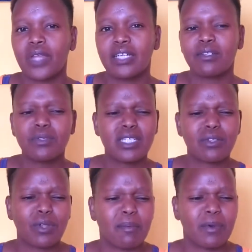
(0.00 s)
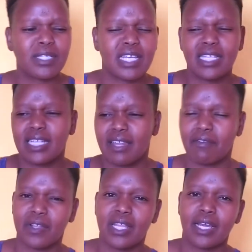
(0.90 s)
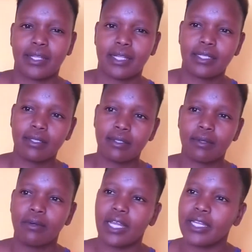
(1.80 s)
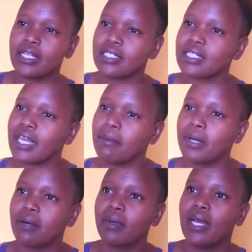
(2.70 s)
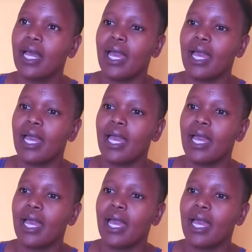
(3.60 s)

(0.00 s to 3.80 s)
And so we're just talking about kids and everything, and then the whole idea just came up,